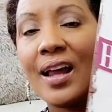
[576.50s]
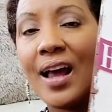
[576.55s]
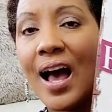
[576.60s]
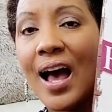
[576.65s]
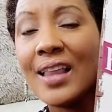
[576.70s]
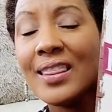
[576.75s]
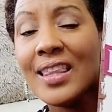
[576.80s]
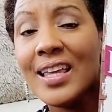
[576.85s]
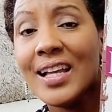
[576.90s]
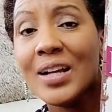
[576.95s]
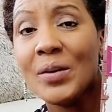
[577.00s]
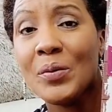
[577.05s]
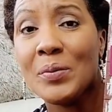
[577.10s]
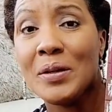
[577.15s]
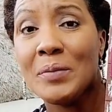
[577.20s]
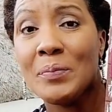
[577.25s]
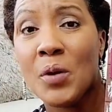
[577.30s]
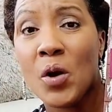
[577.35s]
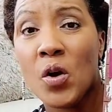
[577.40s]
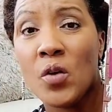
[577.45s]
I think it will
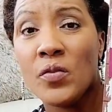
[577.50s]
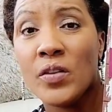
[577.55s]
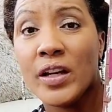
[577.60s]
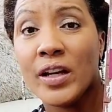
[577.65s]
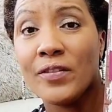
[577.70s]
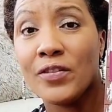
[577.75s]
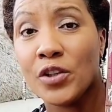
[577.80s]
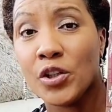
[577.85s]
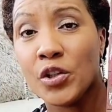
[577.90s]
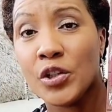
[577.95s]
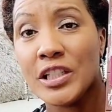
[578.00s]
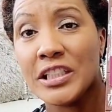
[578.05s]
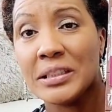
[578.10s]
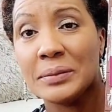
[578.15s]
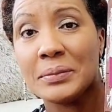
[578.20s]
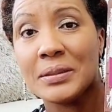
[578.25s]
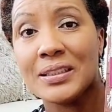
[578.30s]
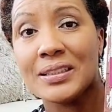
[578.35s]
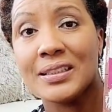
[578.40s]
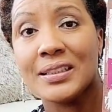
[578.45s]
be perfect for
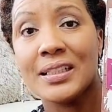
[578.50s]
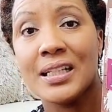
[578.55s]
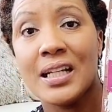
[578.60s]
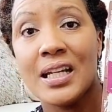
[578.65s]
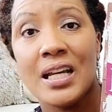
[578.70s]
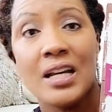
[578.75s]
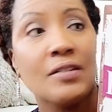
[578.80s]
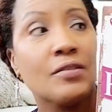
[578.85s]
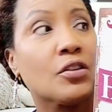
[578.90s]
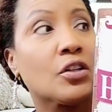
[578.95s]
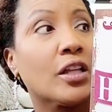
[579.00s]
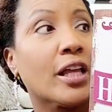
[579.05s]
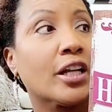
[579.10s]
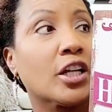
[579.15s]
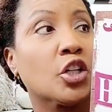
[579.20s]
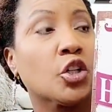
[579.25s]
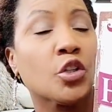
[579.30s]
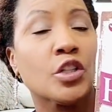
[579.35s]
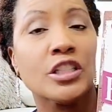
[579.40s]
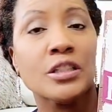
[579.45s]
Christmas, for like
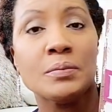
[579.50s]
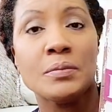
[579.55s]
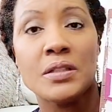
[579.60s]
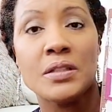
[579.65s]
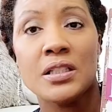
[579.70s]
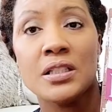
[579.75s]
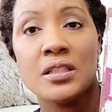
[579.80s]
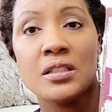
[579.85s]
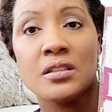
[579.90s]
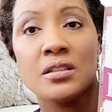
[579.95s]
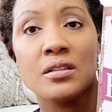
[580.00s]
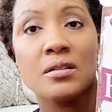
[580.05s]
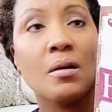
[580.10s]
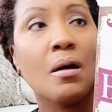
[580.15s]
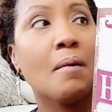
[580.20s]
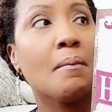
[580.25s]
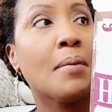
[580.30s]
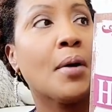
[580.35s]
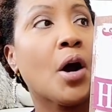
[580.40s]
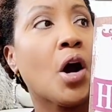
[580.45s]
a Christmas
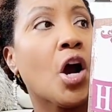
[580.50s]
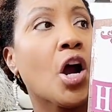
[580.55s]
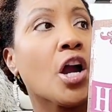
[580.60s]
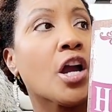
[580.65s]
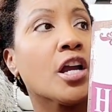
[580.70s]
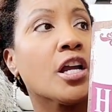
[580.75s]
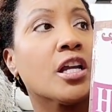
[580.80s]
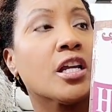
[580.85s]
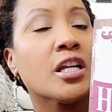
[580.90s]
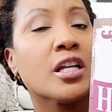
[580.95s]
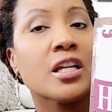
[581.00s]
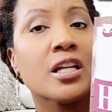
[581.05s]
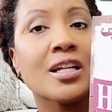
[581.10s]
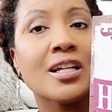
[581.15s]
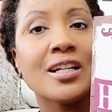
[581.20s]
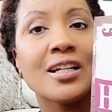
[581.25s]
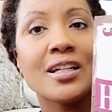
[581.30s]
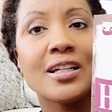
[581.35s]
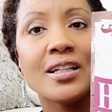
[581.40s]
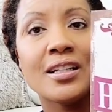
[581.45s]
bar,
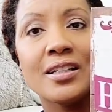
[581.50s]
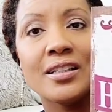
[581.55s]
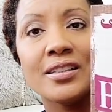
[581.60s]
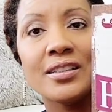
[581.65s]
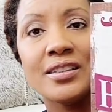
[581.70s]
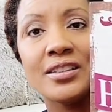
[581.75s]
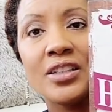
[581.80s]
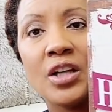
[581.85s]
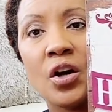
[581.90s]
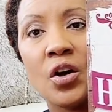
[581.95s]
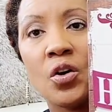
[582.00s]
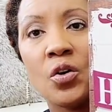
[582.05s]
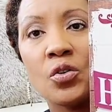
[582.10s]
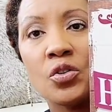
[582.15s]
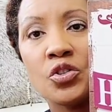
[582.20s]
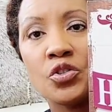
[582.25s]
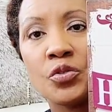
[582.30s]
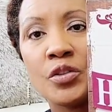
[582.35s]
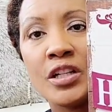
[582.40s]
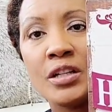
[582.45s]
so
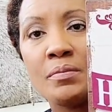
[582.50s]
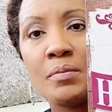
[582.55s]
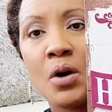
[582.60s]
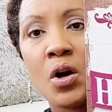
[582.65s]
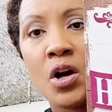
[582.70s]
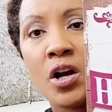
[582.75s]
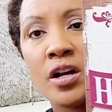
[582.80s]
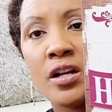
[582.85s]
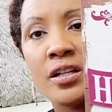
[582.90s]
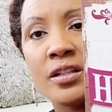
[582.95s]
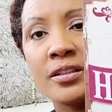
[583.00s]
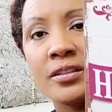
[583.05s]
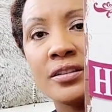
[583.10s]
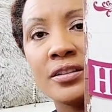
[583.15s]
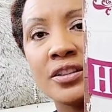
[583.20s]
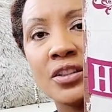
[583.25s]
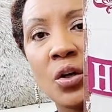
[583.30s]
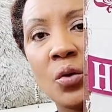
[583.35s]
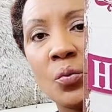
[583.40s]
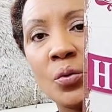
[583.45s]
drink bar.
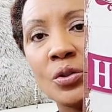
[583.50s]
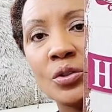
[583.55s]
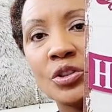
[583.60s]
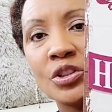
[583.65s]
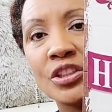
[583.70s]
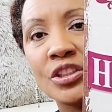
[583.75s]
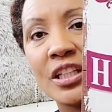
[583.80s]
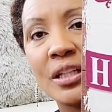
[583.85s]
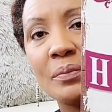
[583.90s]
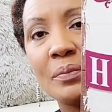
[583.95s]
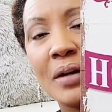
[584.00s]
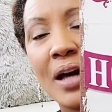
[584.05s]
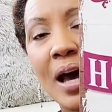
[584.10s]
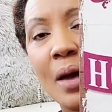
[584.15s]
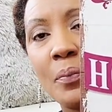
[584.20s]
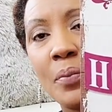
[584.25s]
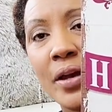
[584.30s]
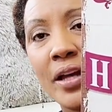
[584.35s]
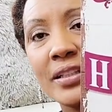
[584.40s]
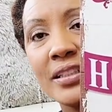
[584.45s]
So we'll see, but I
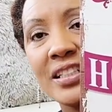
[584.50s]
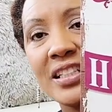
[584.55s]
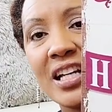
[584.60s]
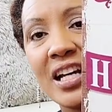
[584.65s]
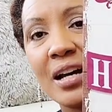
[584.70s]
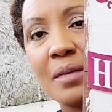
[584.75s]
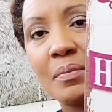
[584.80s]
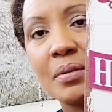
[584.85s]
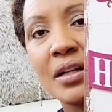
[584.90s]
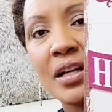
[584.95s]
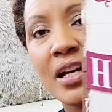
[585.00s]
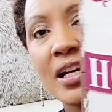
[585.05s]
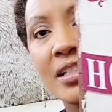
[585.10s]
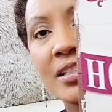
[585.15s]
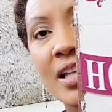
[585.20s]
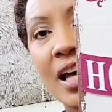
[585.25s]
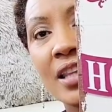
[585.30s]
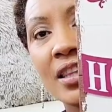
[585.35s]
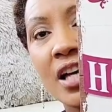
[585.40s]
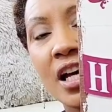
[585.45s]
picked it up because
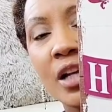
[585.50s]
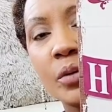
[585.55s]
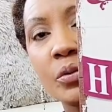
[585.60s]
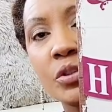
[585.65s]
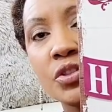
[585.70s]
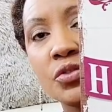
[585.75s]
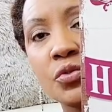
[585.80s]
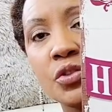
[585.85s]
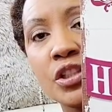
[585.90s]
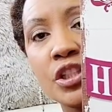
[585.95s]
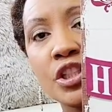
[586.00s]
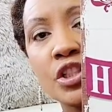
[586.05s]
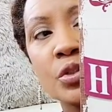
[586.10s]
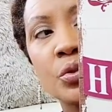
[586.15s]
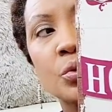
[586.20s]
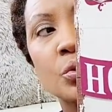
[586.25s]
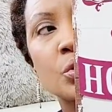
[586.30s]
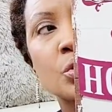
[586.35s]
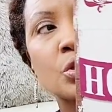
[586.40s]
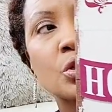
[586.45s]
I thought it was really
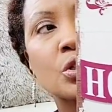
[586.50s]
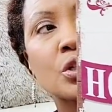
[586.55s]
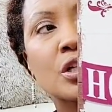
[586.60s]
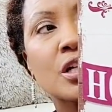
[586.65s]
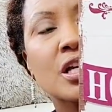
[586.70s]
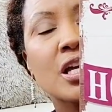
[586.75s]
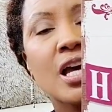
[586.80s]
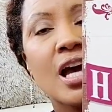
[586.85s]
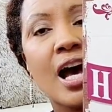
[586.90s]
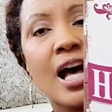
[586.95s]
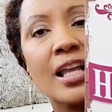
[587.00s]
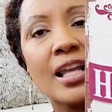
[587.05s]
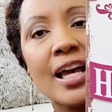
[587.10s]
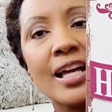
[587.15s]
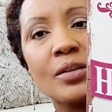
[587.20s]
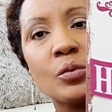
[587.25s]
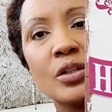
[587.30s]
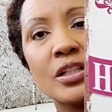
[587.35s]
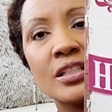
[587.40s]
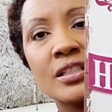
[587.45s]
cool. I
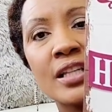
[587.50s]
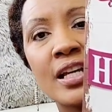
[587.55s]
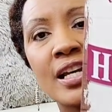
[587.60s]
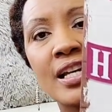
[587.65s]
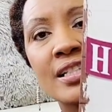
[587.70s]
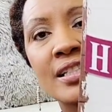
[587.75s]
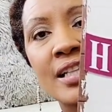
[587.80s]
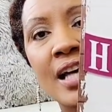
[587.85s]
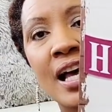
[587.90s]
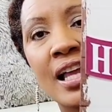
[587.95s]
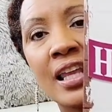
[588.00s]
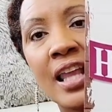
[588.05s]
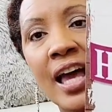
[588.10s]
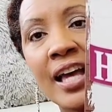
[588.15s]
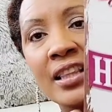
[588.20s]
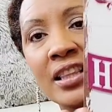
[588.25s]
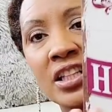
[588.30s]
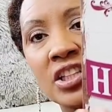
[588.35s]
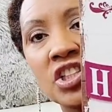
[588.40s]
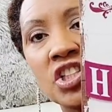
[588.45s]
like what it says. I
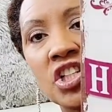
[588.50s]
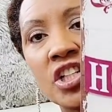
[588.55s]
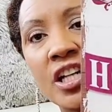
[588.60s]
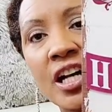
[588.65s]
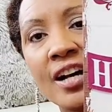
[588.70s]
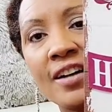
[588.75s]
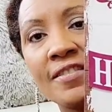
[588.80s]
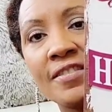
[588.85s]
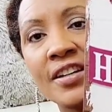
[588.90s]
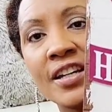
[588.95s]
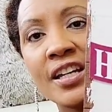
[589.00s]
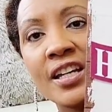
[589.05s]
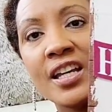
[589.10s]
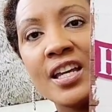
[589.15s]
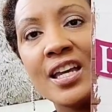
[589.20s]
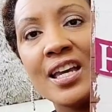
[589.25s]
like the look of it.